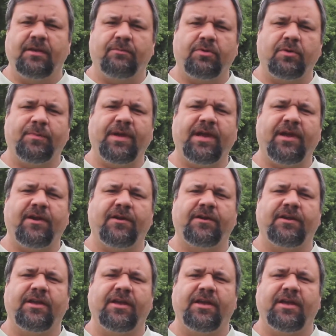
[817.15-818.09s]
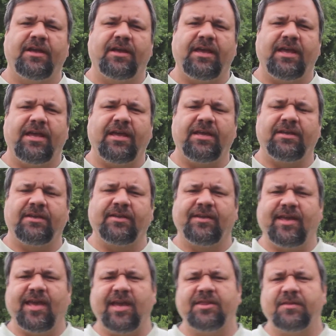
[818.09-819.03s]
prepared, and
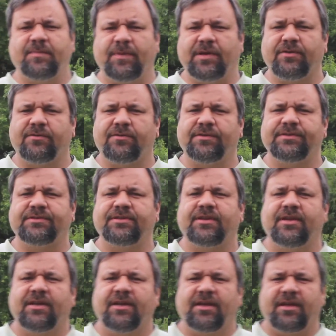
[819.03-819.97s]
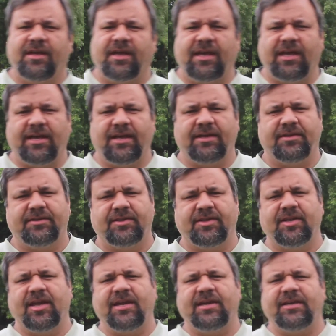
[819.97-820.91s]
canned the pickles, and
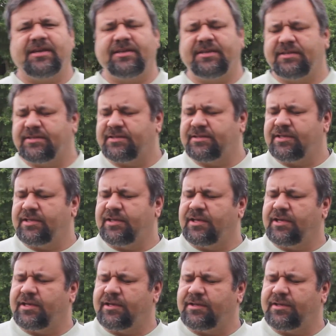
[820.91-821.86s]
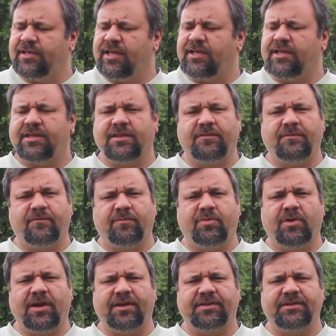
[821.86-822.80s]
today is the day that the
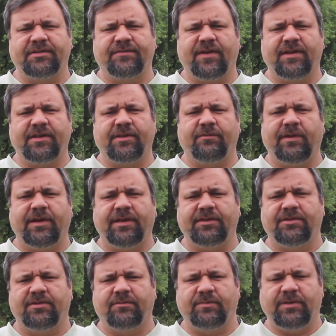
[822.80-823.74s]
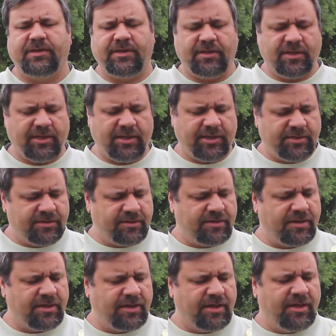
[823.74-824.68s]
product is finally ready to be
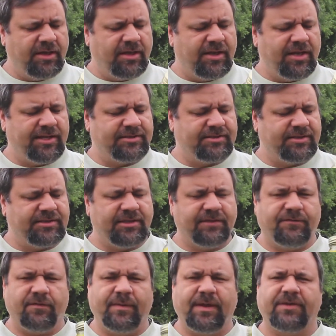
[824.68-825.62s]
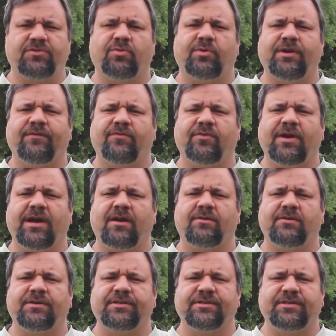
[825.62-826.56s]
eaten. It has to sit for about 24
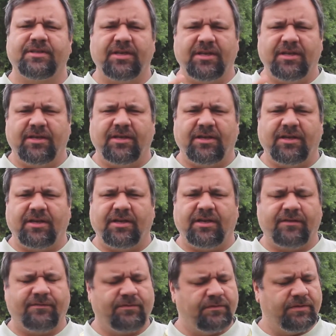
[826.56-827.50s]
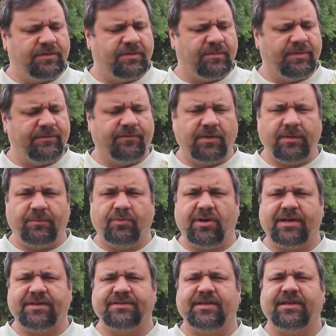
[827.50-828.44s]
hours to be fully
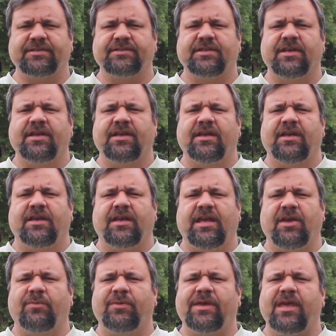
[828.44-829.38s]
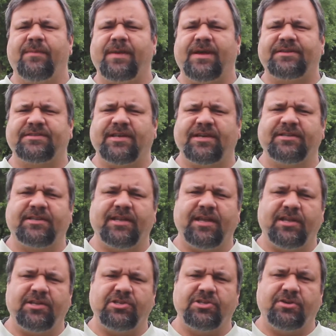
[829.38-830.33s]
processed. And we came outside
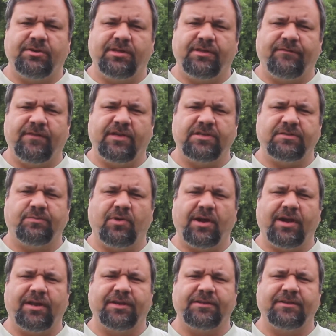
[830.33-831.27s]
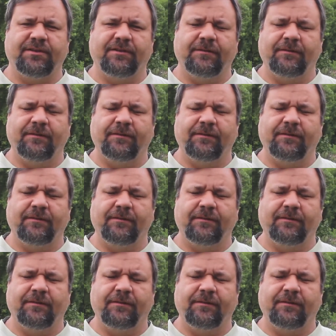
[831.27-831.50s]
today to show you the finished product,